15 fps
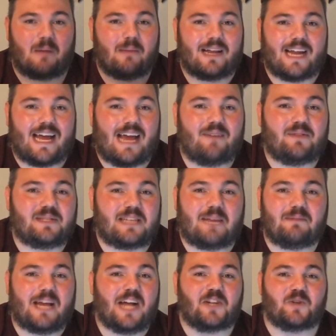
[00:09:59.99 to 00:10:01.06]
I may not have the
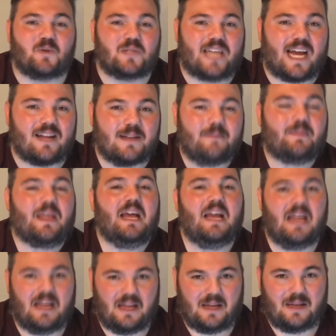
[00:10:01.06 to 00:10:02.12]
same natural talent,
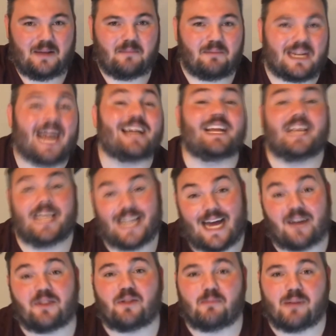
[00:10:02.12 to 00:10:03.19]
but I can get
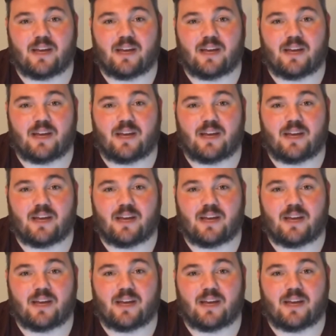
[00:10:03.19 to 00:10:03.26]
out of the